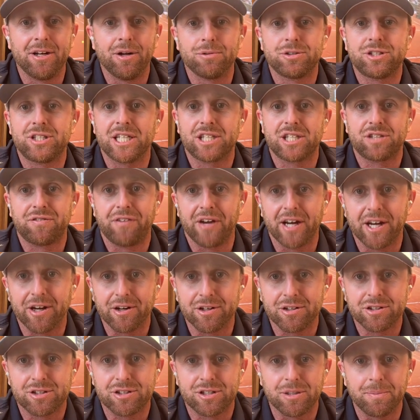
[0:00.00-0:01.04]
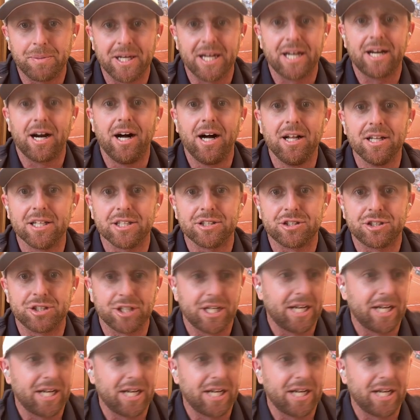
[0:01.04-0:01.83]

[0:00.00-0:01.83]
6 figures to be in college.